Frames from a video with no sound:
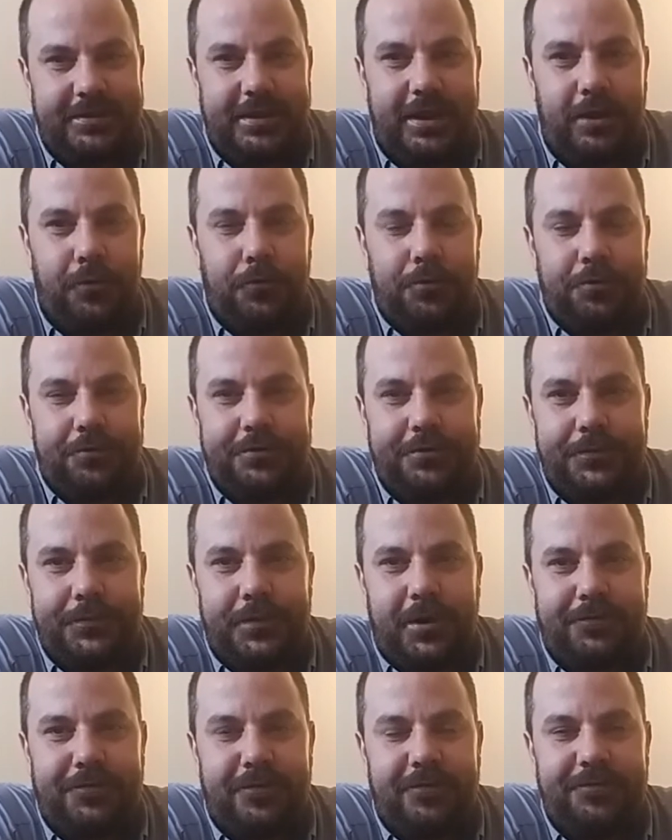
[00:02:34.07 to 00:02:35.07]
I ordered
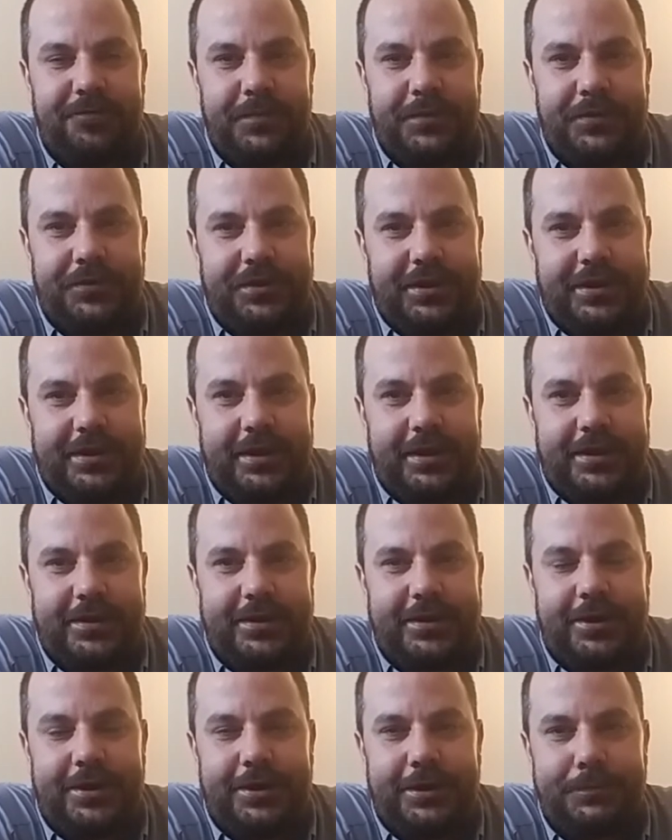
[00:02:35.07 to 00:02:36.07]
them off of
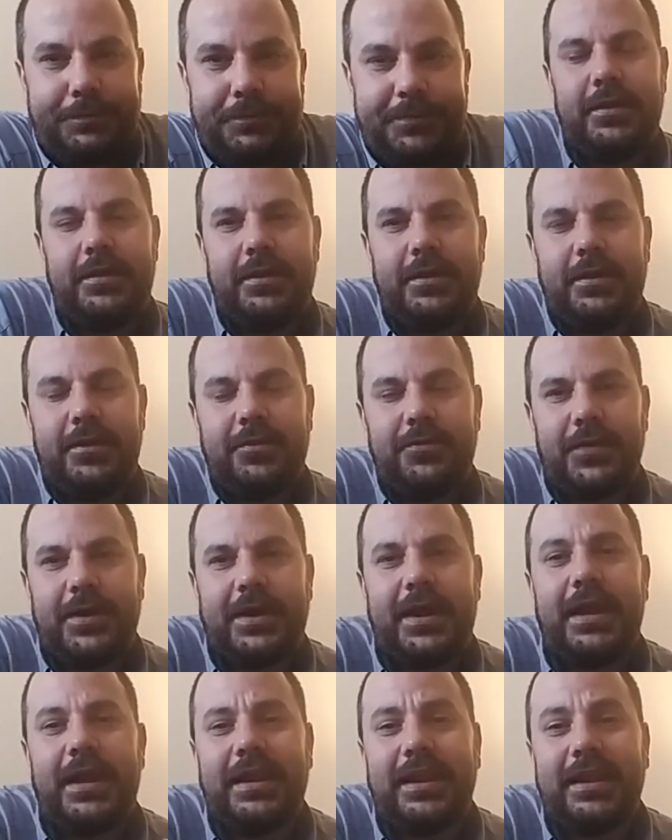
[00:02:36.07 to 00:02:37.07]
mutiny.com. So I
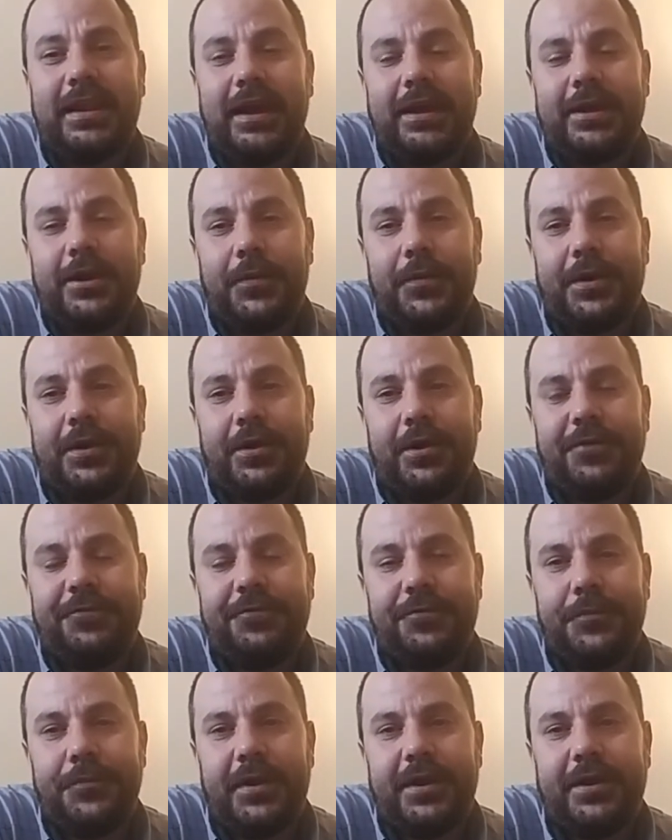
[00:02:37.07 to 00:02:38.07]
got a lot going on
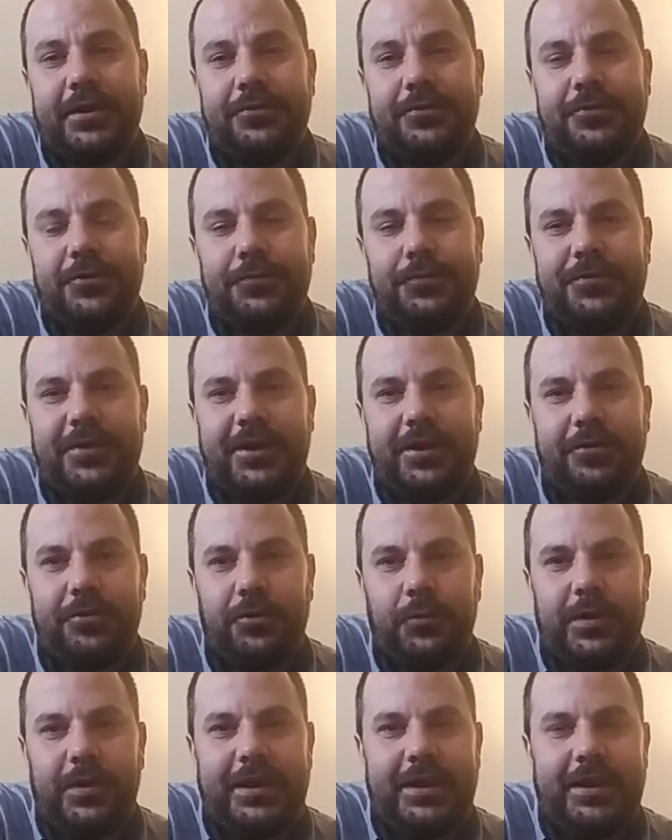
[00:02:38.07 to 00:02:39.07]
for my YouTube channel,
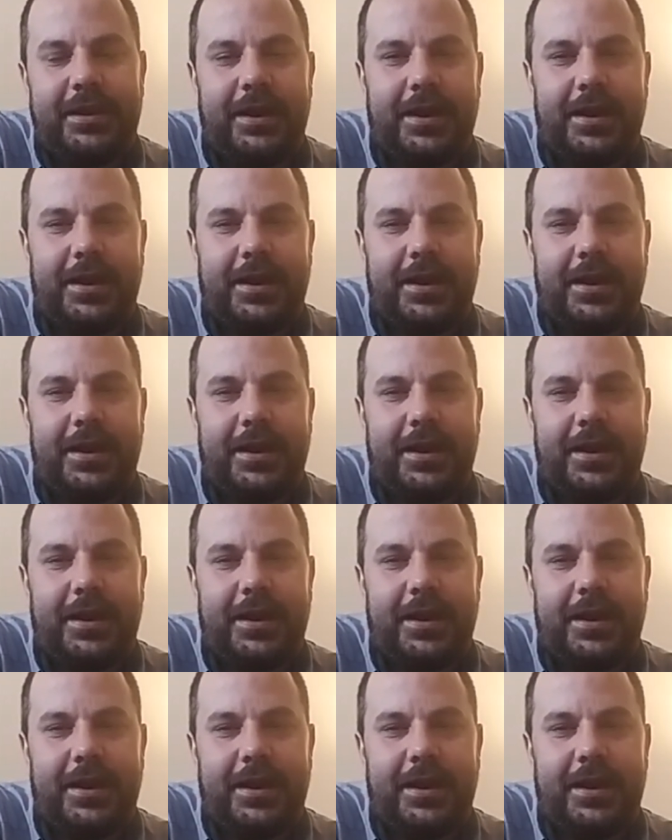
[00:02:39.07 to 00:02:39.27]
The Weekend